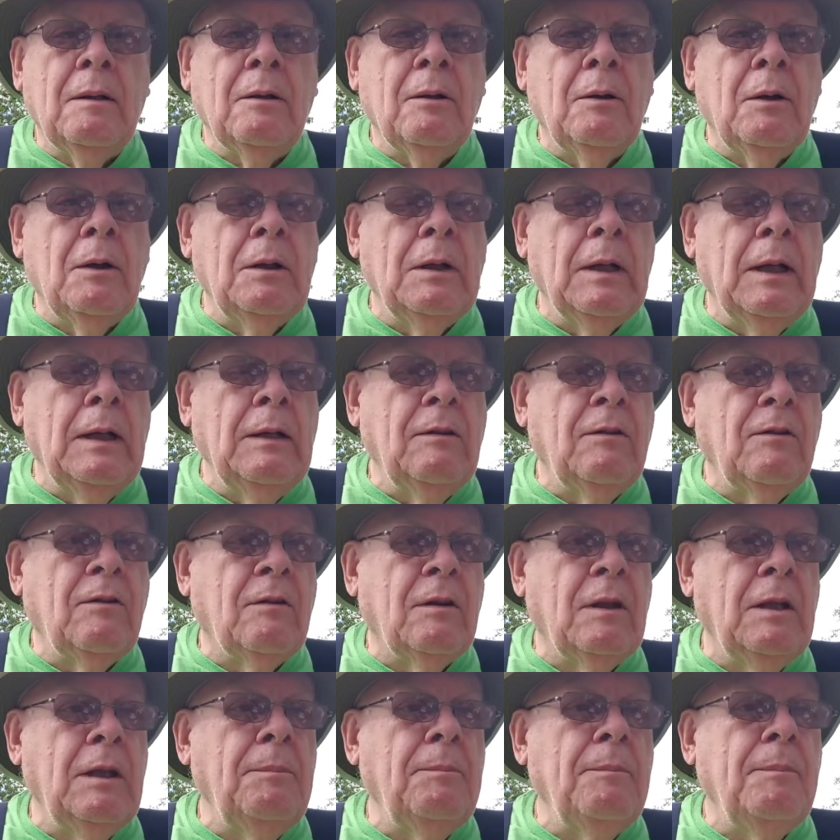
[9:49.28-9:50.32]
Good night's
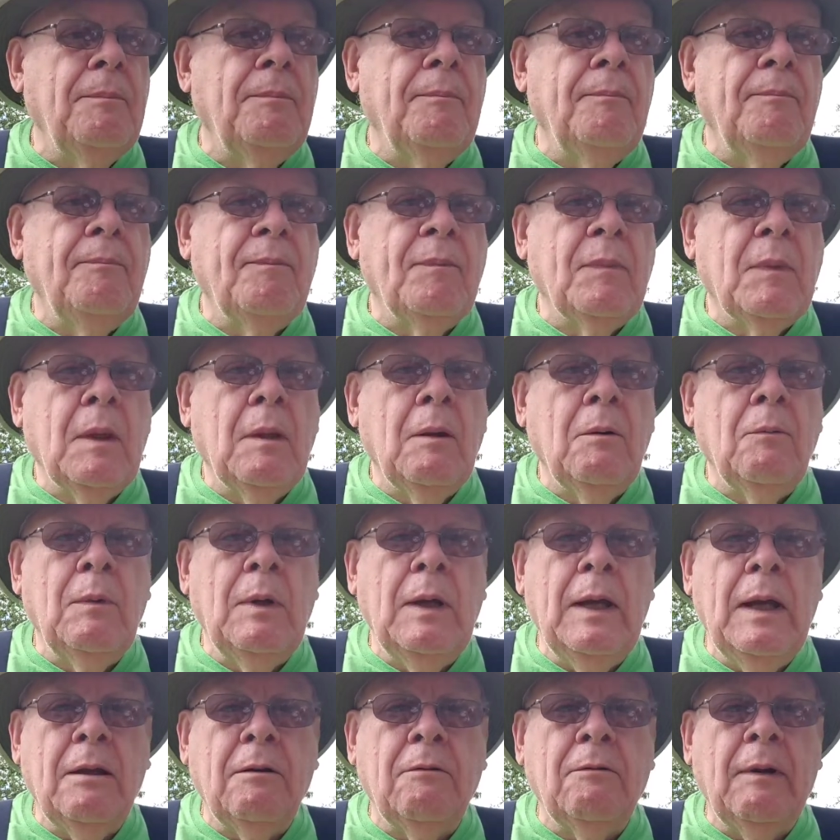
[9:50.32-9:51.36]
sleep.
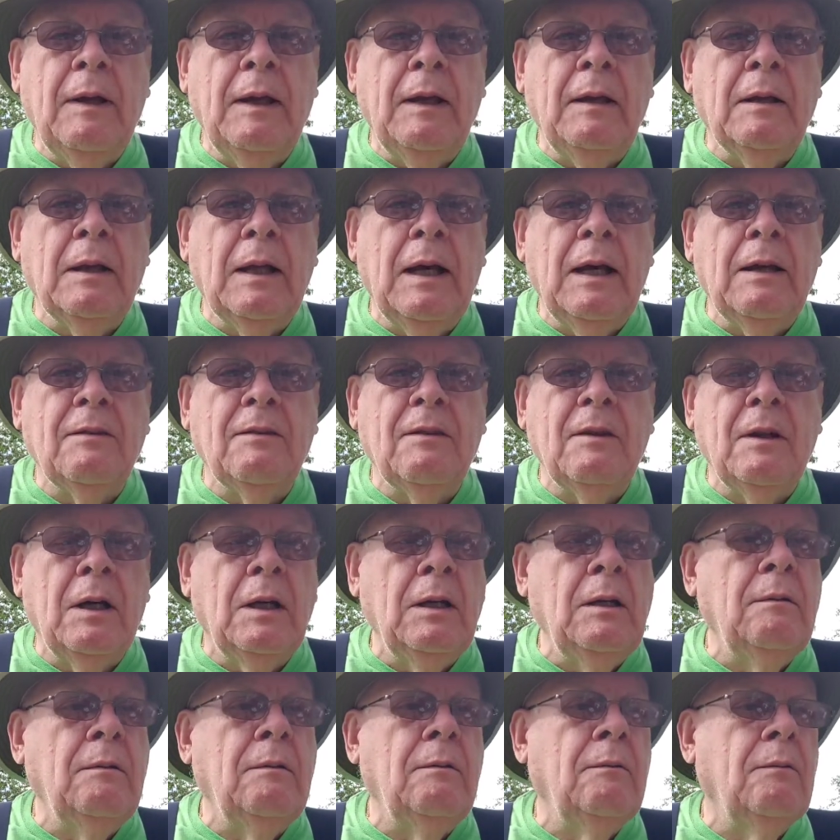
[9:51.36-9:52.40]
We had rain last
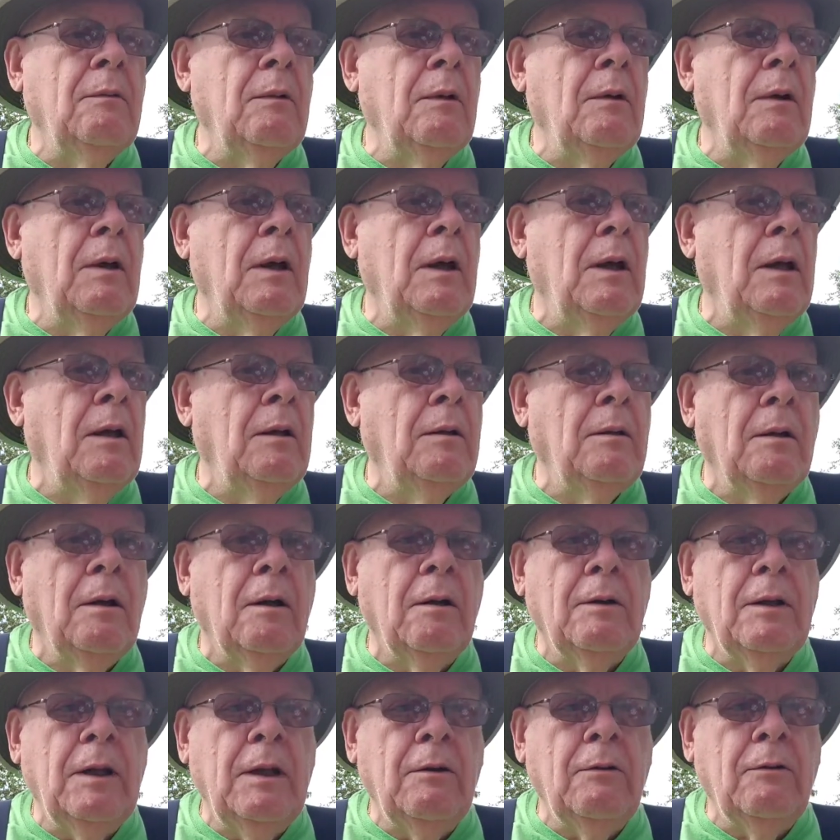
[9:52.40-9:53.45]
night, and
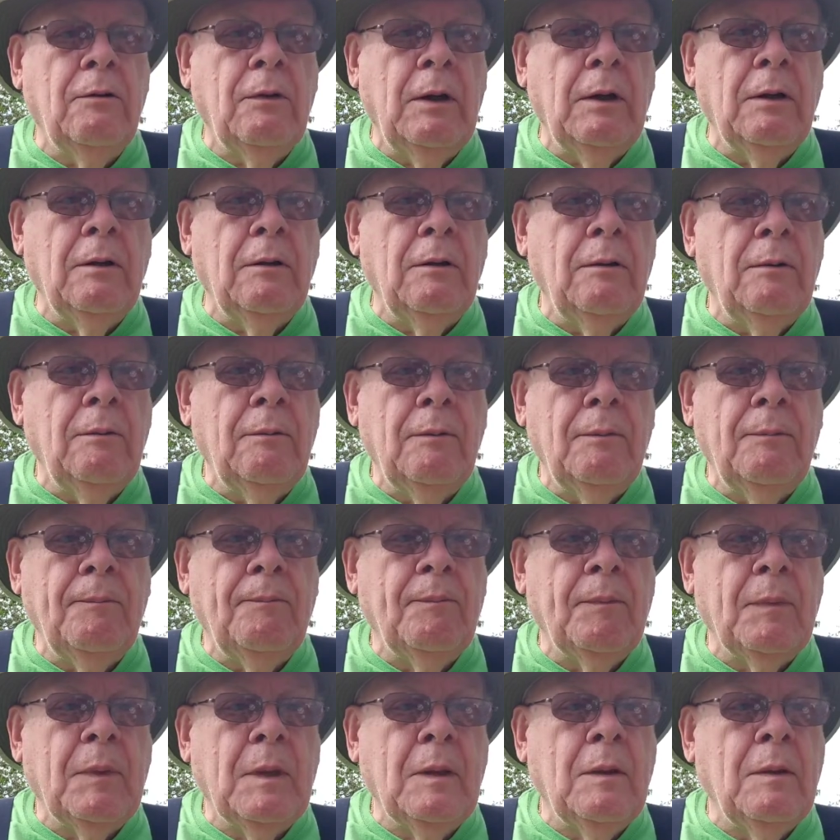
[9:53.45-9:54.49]
our tent trailer
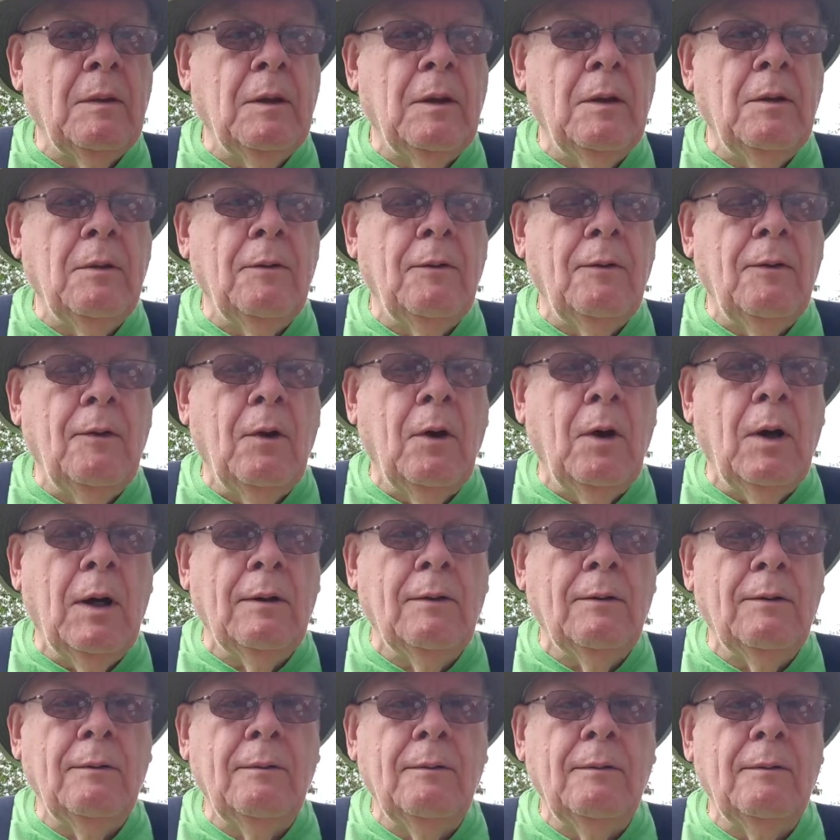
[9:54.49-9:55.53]
did
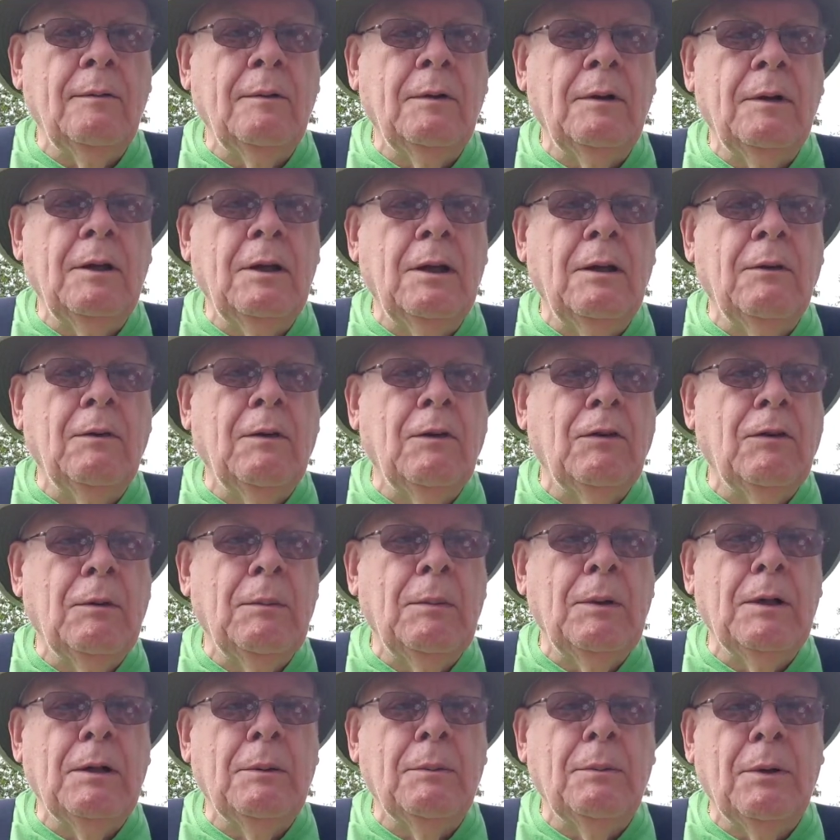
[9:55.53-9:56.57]
not give us
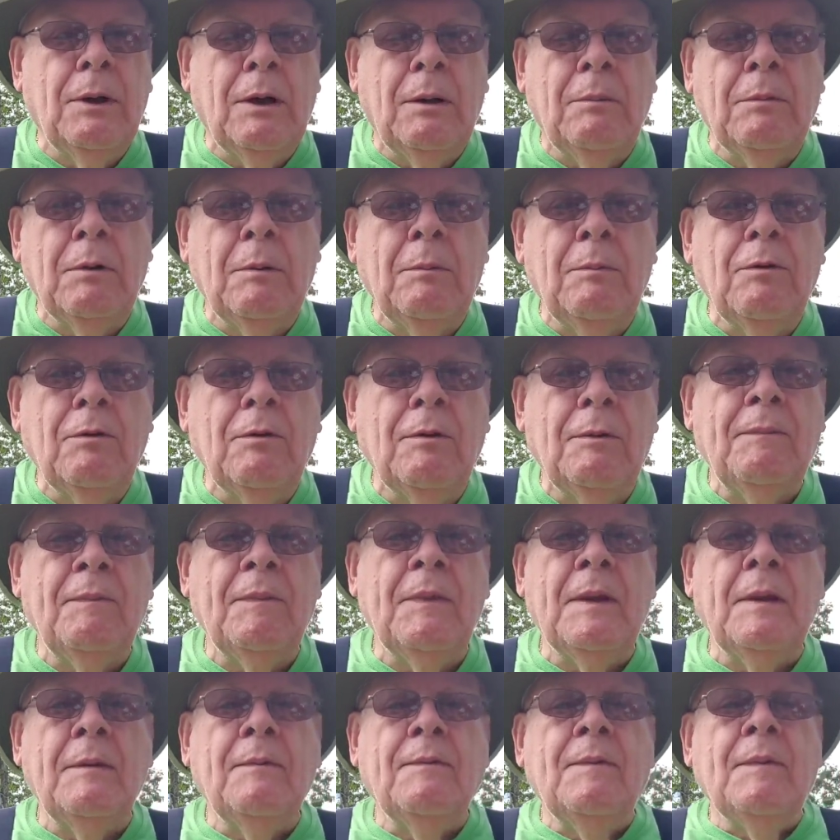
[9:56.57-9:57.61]
a bit of problems.
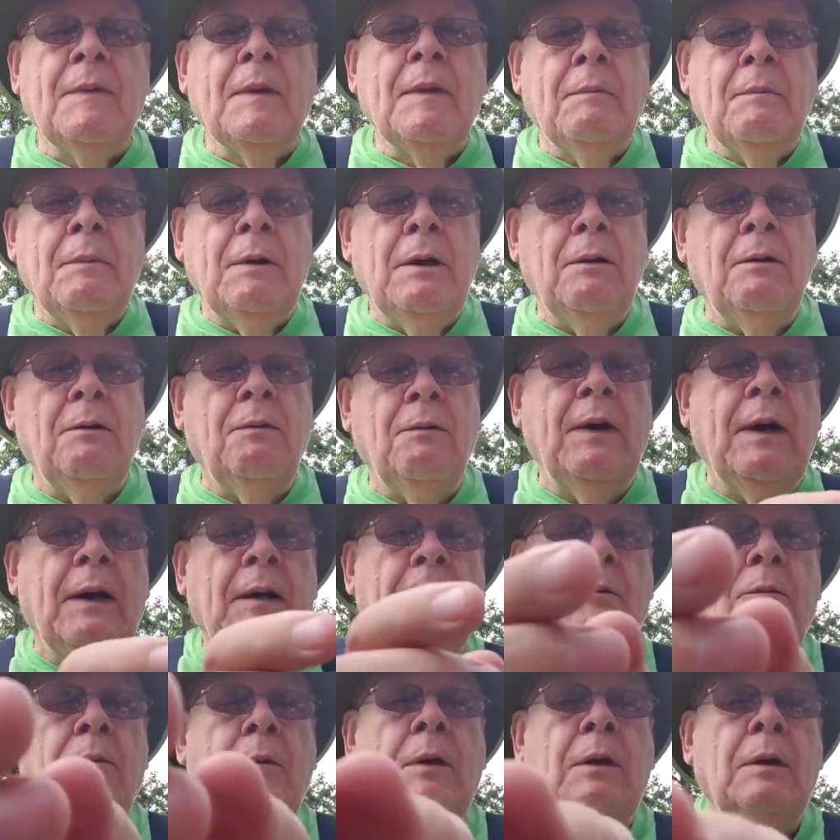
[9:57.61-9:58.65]
Matter of
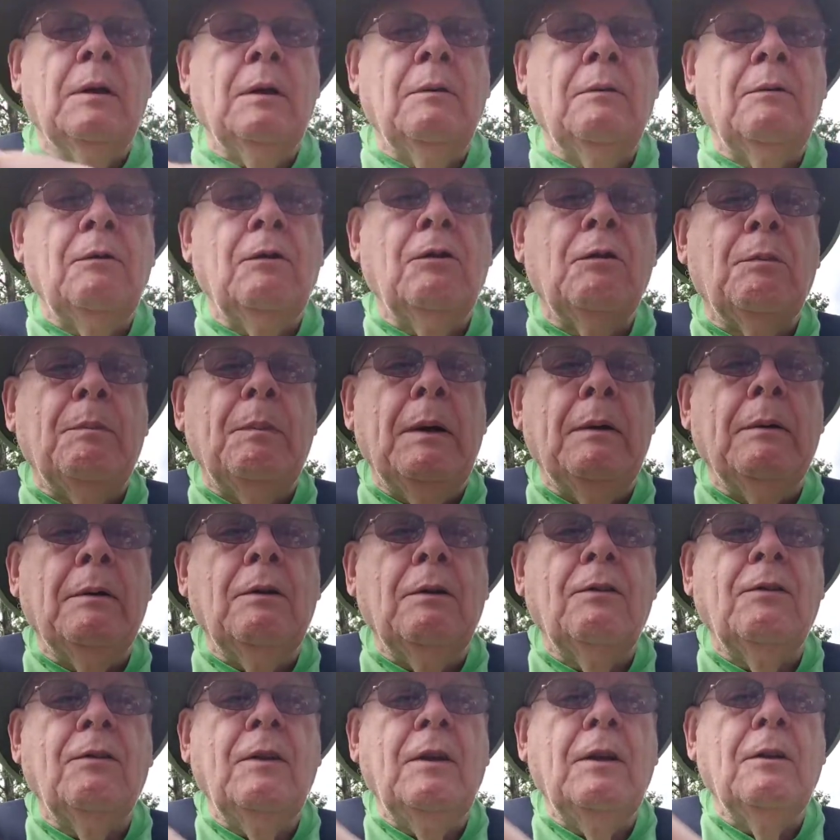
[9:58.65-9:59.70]
fact, we can just
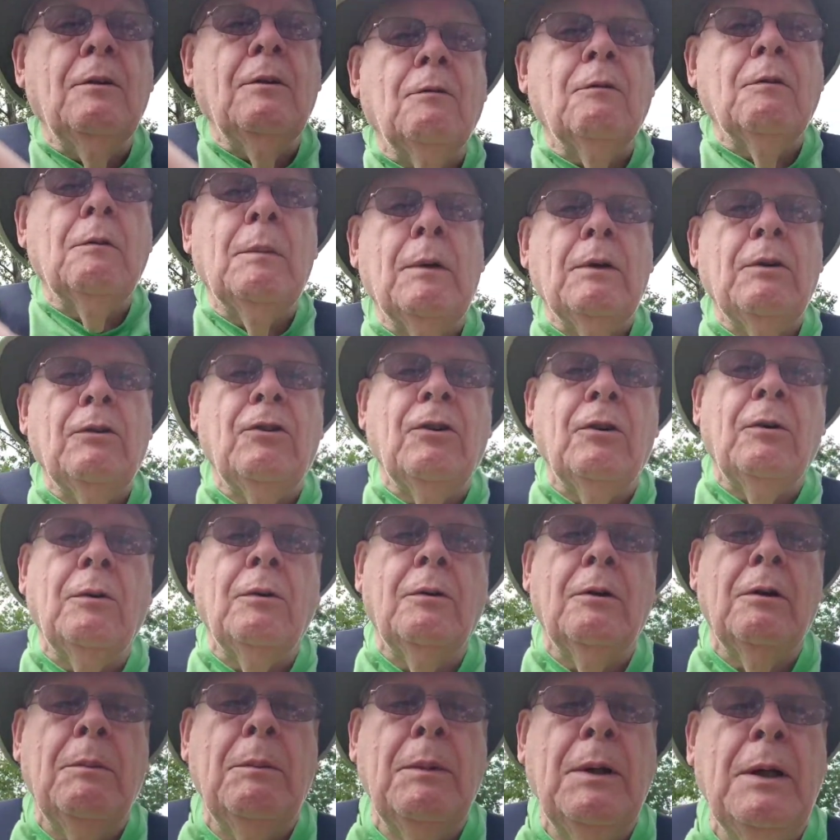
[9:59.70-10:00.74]
barely see it over my
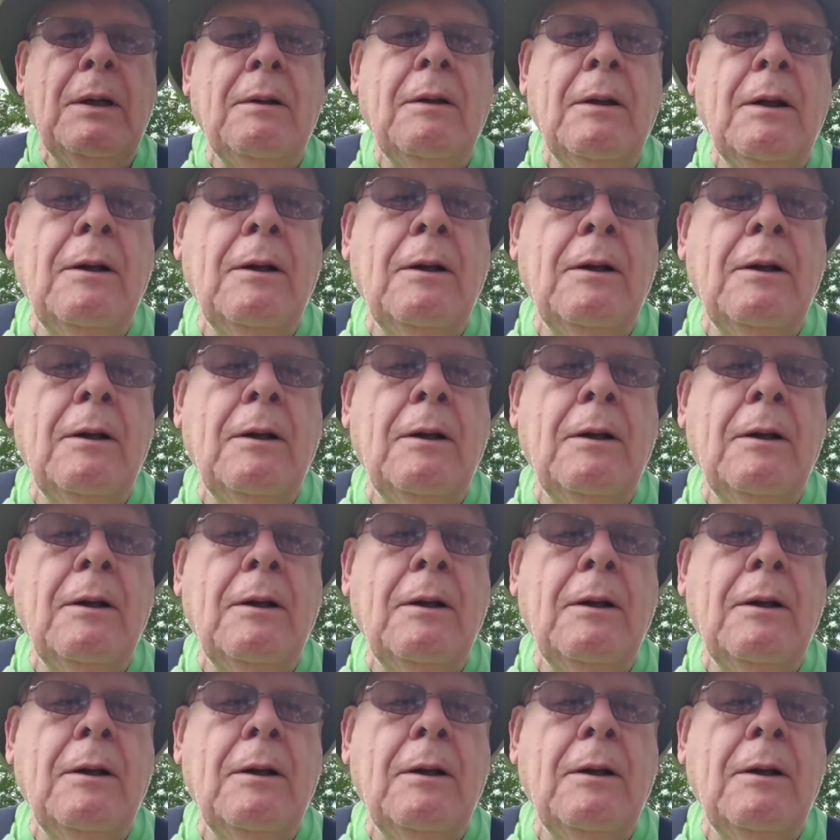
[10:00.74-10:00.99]
shoulder a bit